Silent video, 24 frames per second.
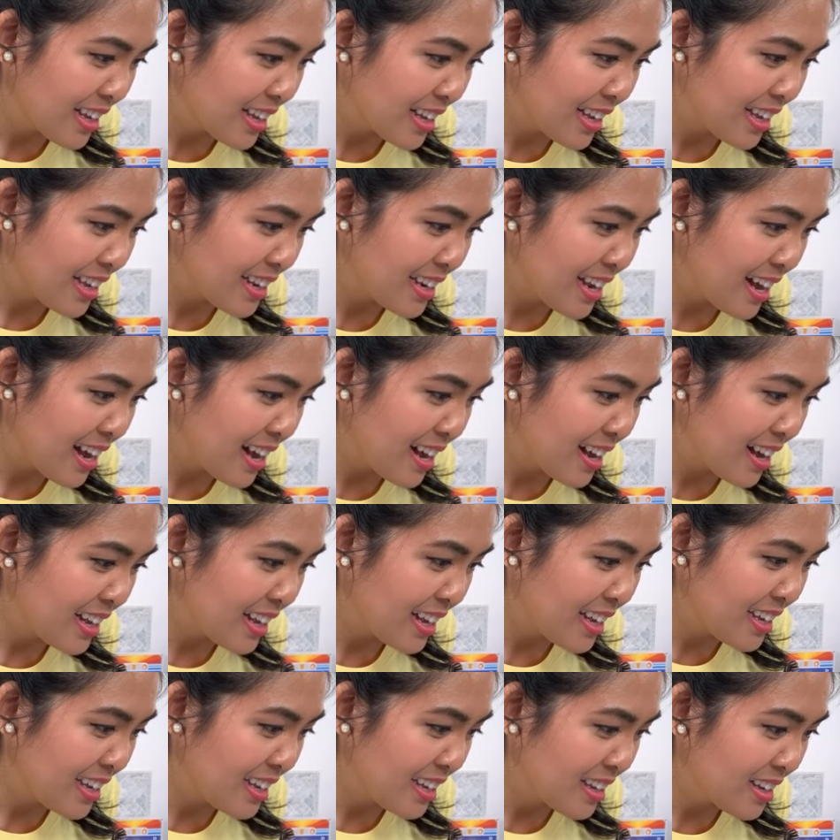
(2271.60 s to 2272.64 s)
Can
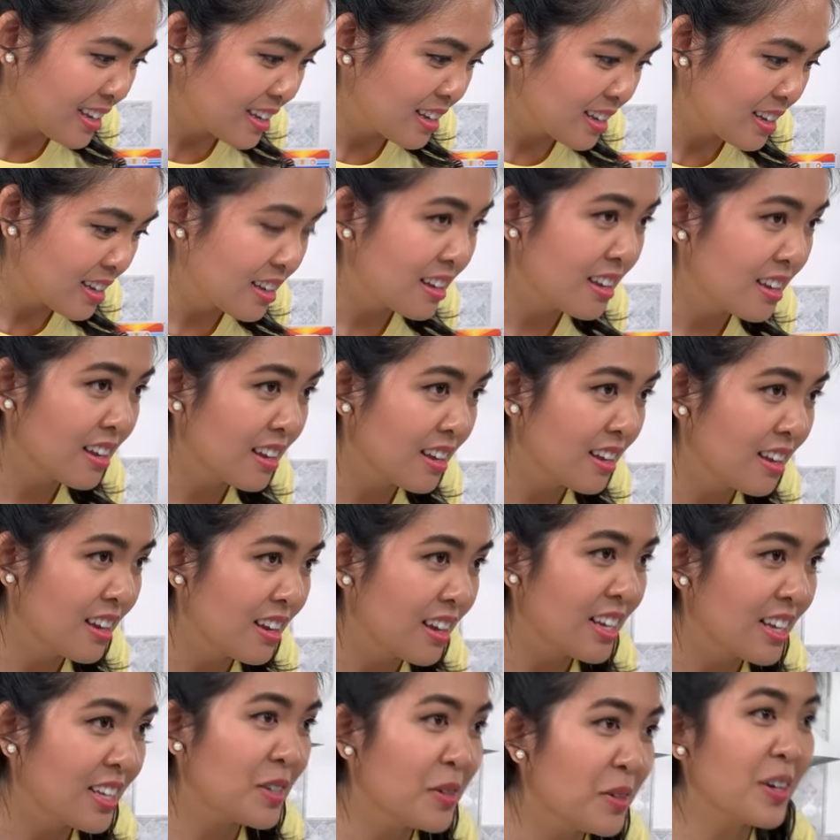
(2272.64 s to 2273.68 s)
I?
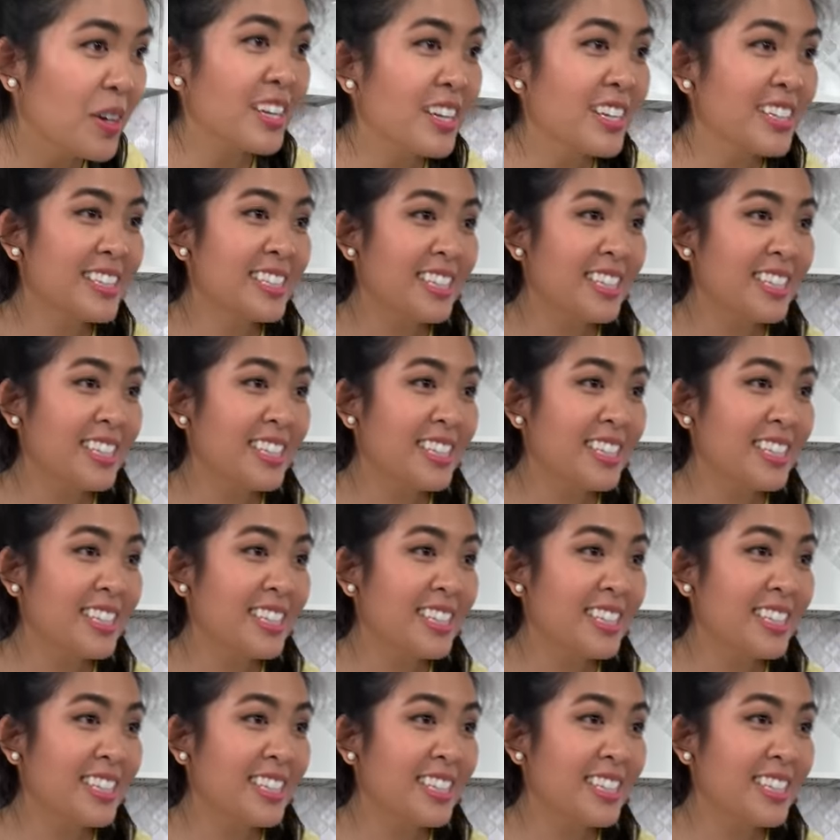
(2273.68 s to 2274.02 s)
You couldn't